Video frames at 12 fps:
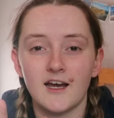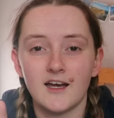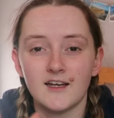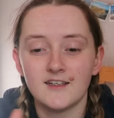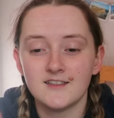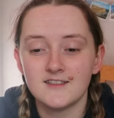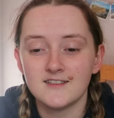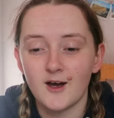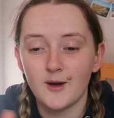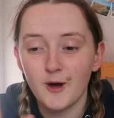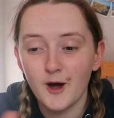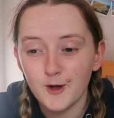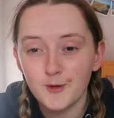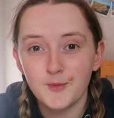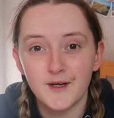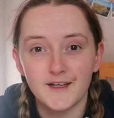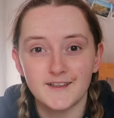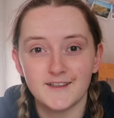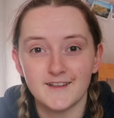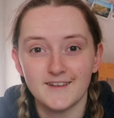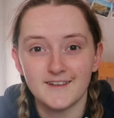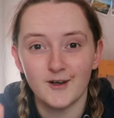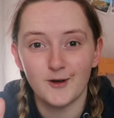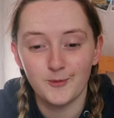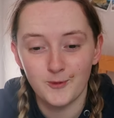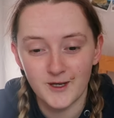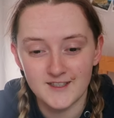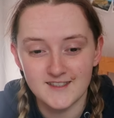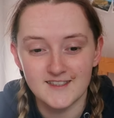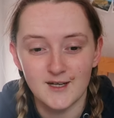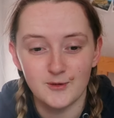And I'm hoping that on Wednesday,